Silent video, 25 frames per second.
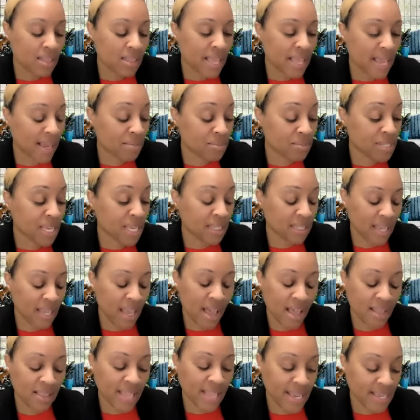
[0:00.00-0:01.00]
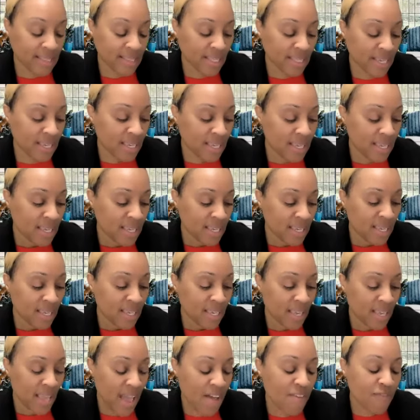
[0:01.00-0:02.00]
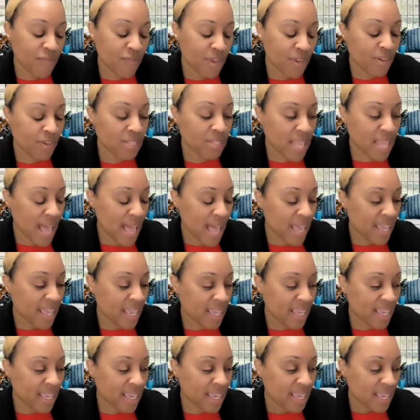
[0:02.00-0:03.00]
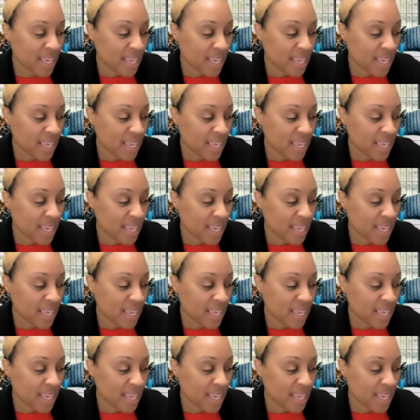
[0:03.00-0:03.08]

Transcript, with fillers: Like I'm telling y'all lately, I feel like